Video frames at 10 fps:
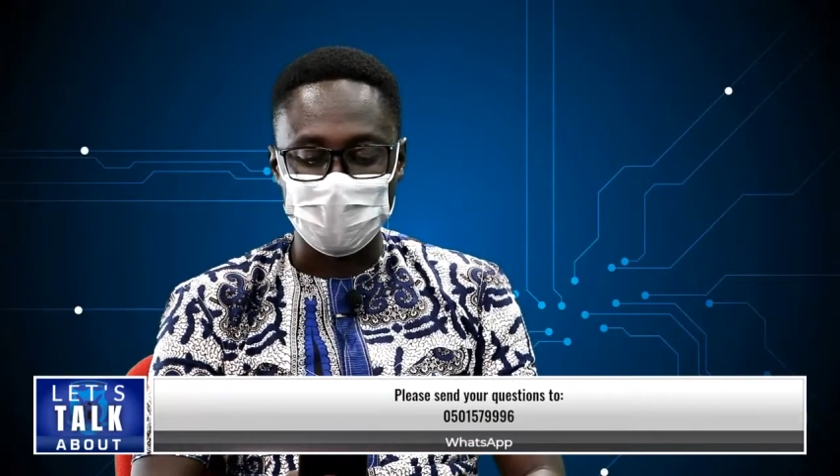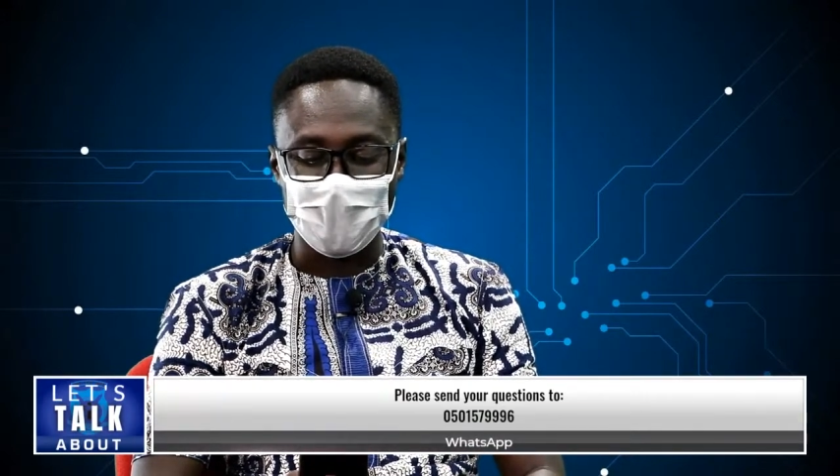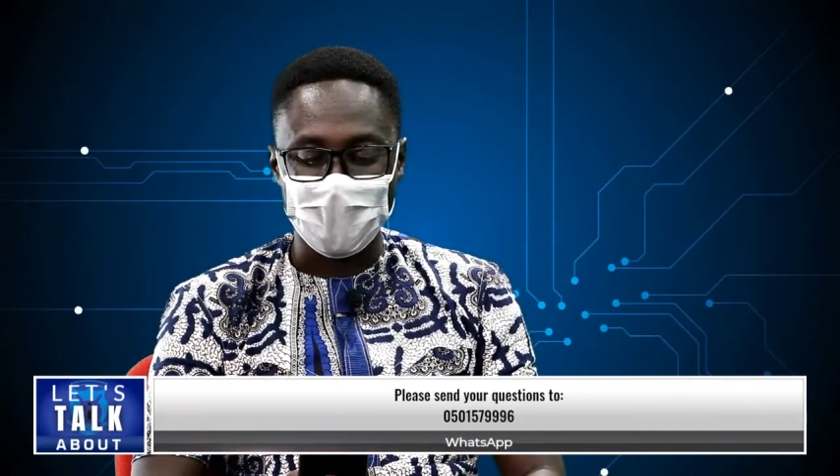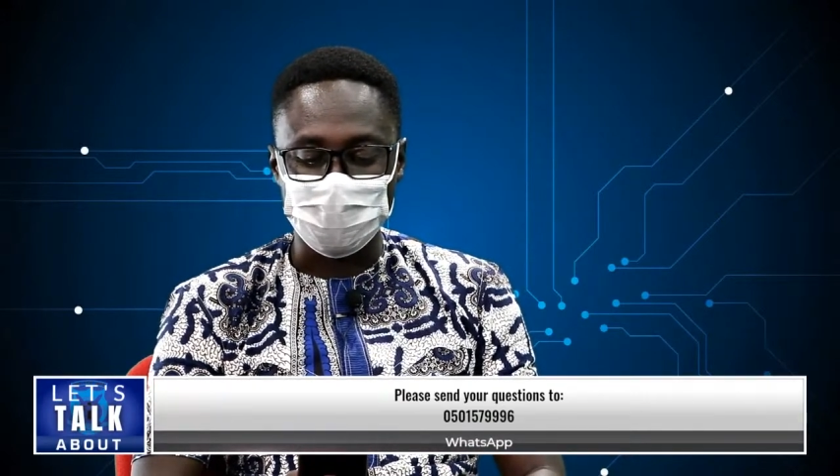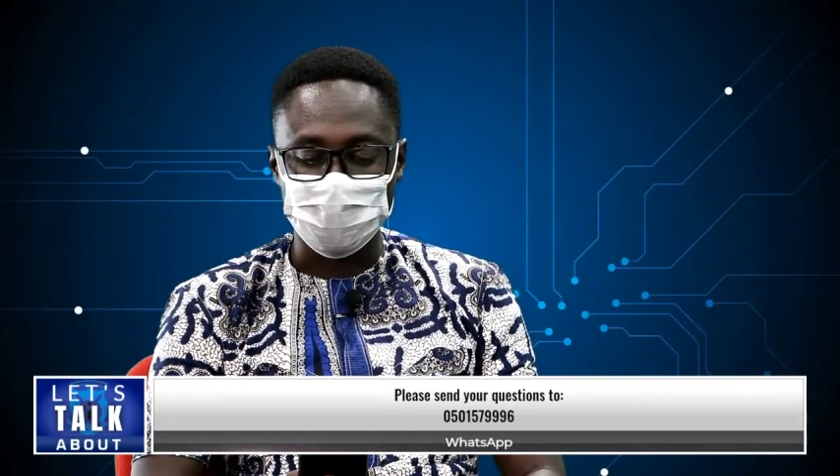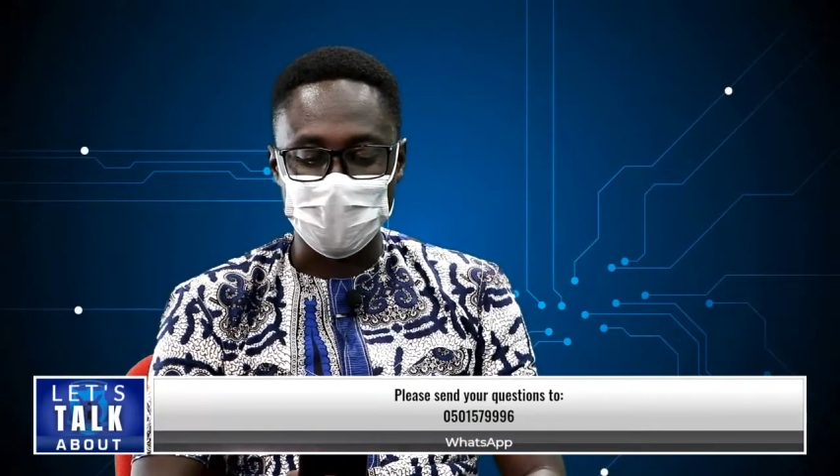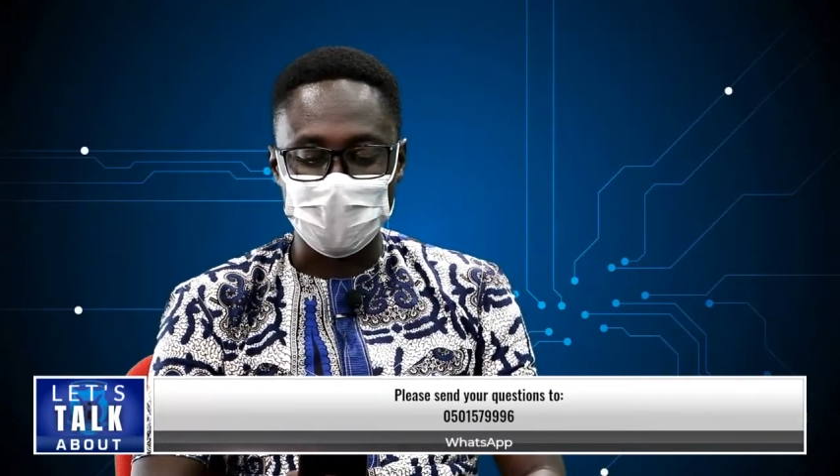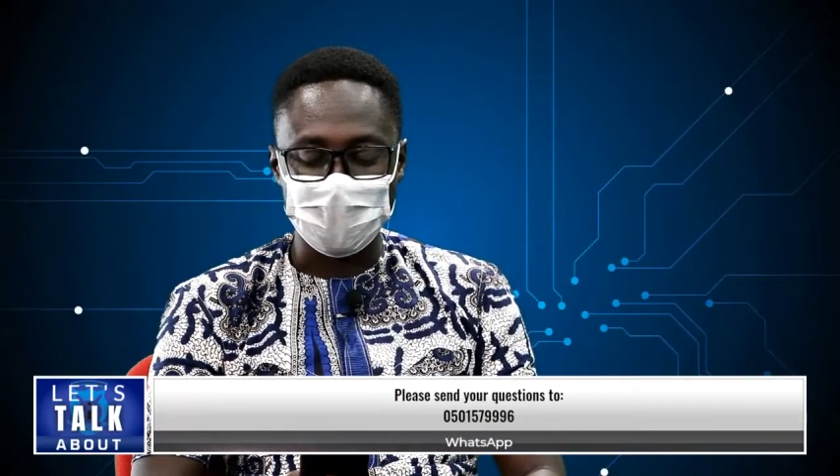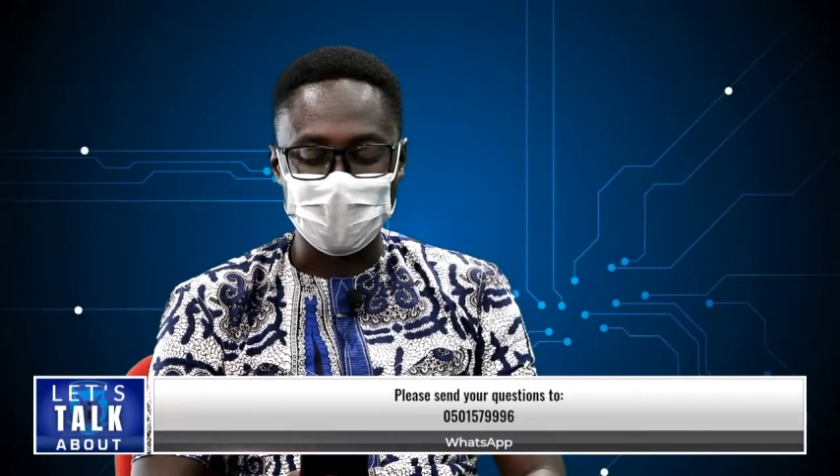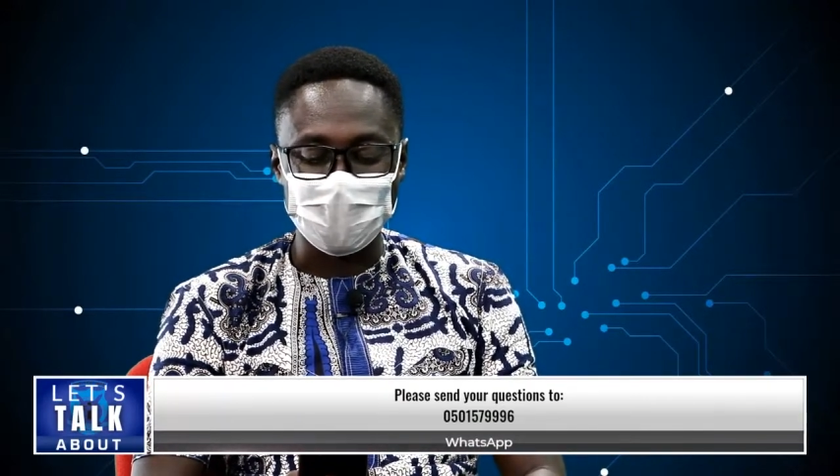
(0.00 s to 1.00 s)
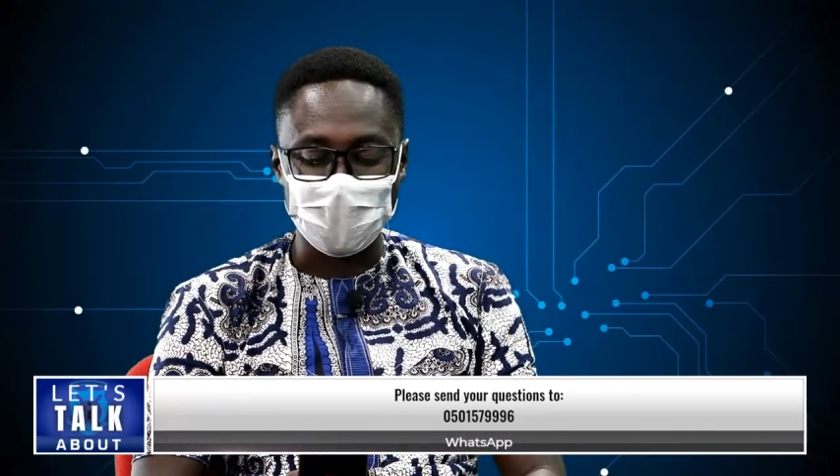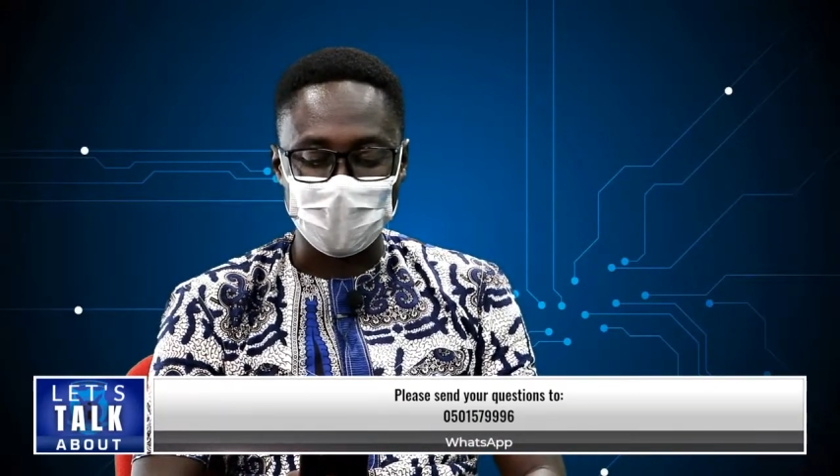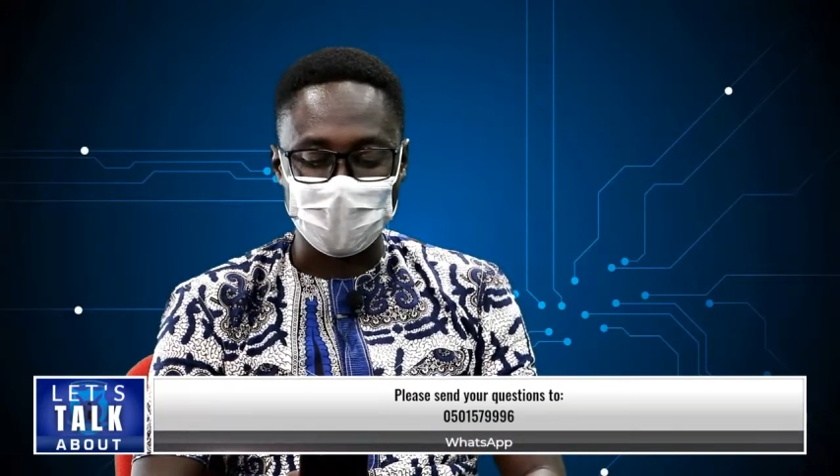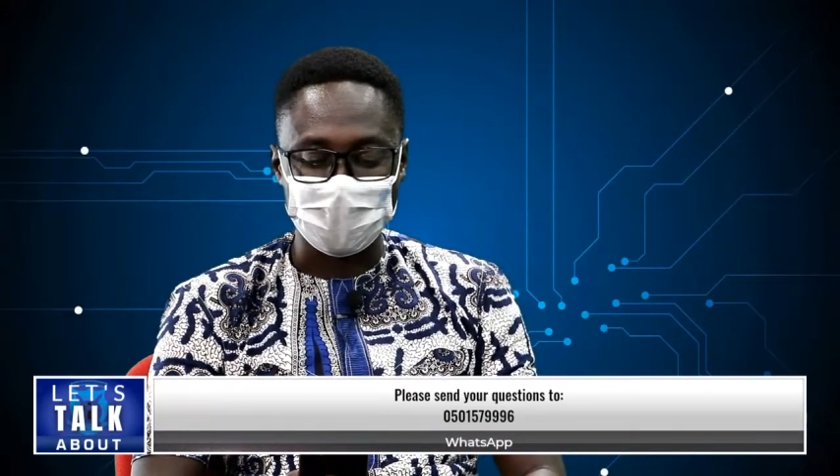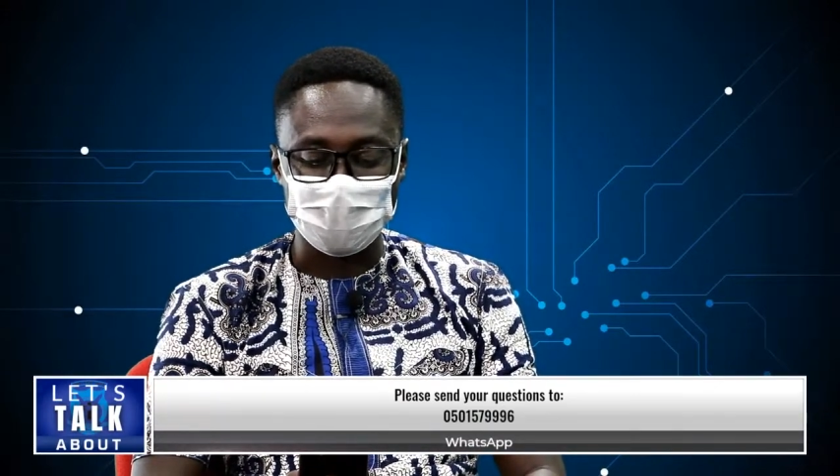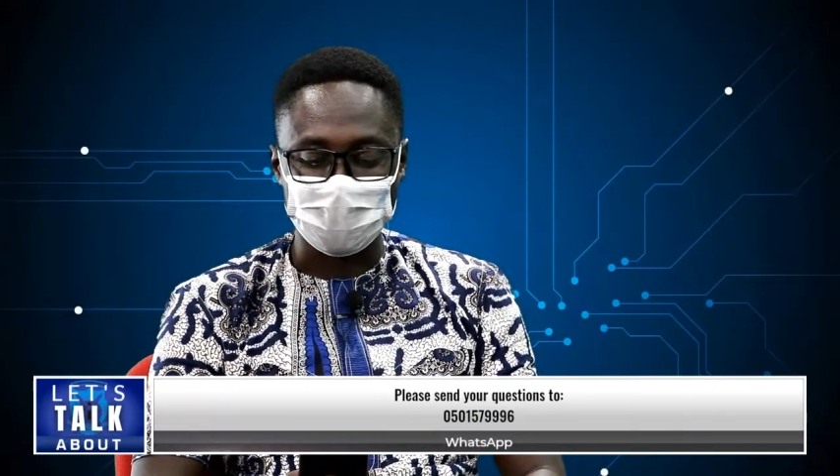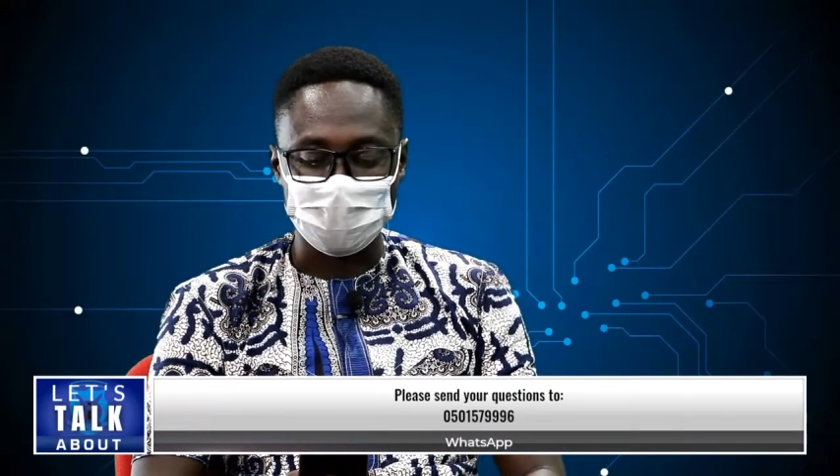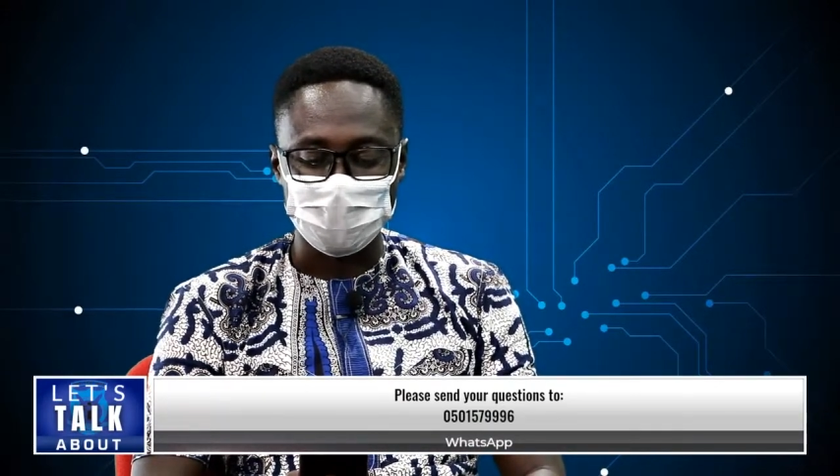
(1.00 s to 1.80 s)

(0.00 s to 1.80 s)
especially tech addiction?